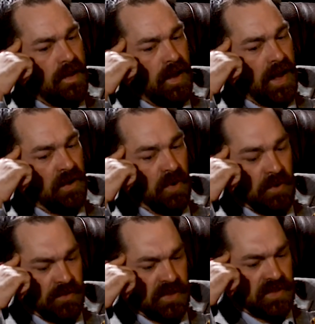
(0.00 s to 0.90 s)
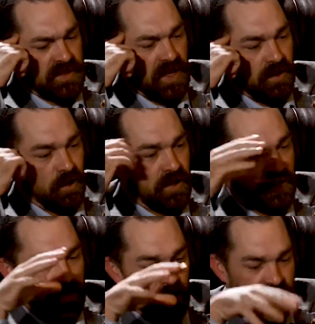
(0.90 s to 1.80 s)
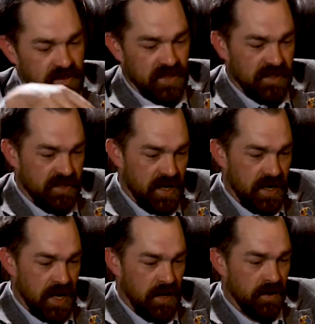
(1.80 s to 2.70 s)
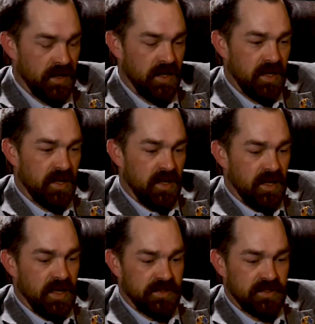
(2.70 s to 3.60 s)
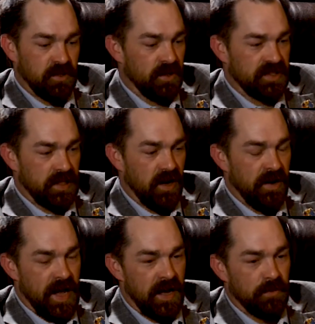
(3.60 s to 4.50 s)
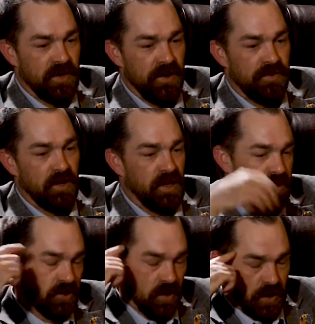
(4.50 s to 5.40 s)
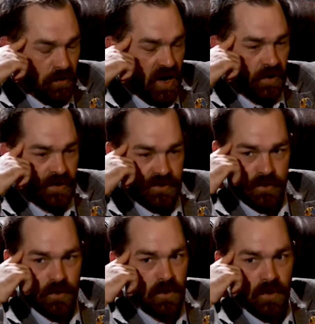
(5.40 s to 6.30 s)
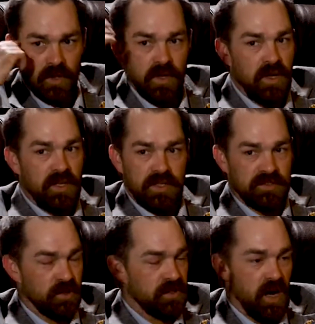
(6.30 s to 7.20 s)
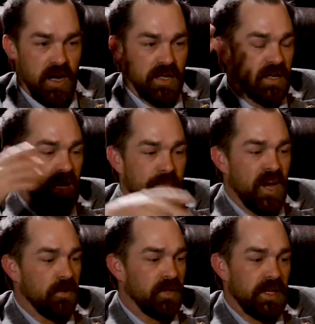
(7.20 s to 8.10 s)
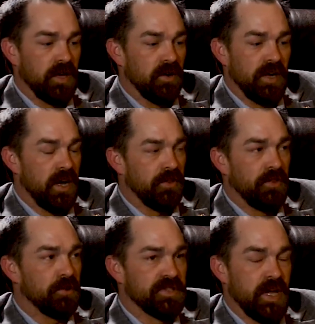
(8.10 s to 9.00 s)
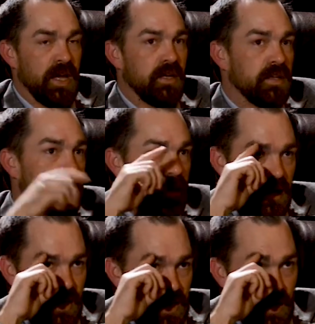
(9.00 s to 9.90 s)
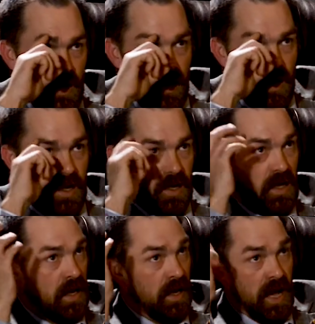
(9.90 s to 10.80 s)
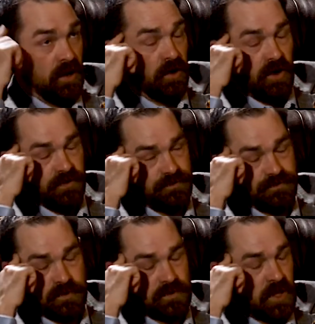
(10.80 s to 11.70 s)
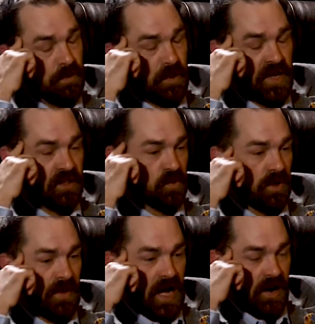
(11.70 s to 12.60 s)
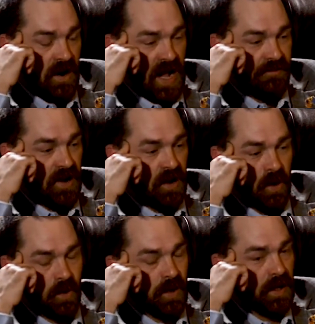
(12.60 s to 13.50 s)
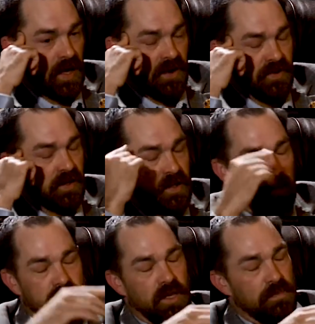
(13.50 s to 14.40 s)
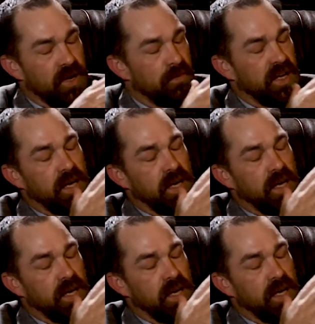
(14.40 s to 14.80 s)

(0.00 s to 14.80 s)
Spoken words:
And I remember just kind of looking at those as I sat down and just start staring at them. And I felt like Charlie Brown at school because they're talking and I'm not really hearing nothing they're saying. And I don't know if a couple of minutes went by or a half hour or what. I finally looked up and I'm like,